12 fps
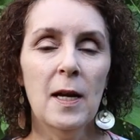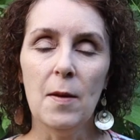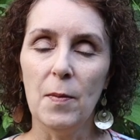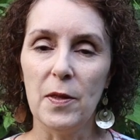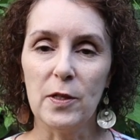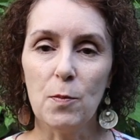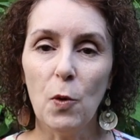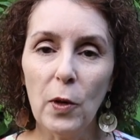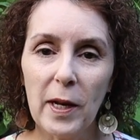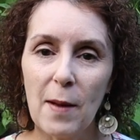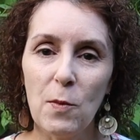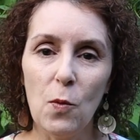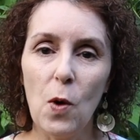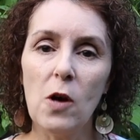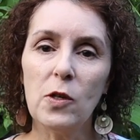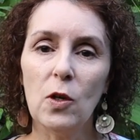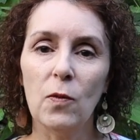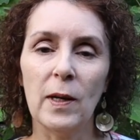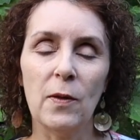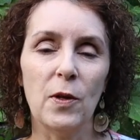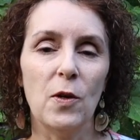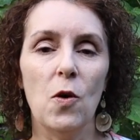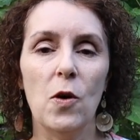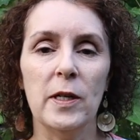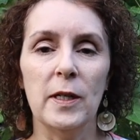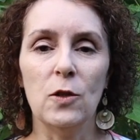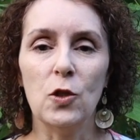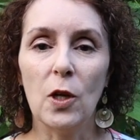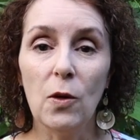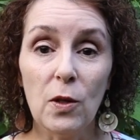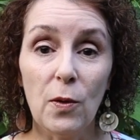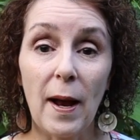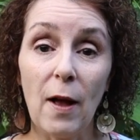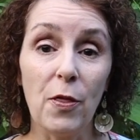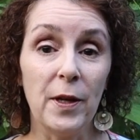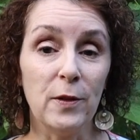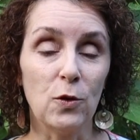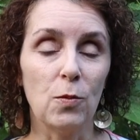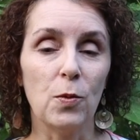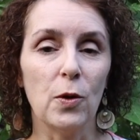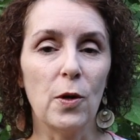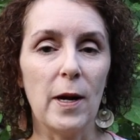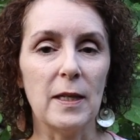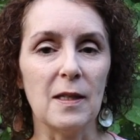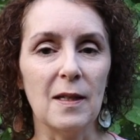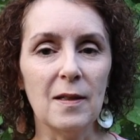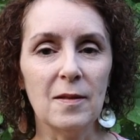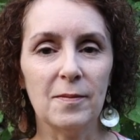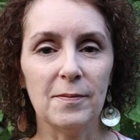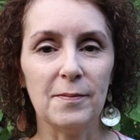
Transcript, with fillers: But this morning I'm going to walk you around the garden and show you how things are progressing.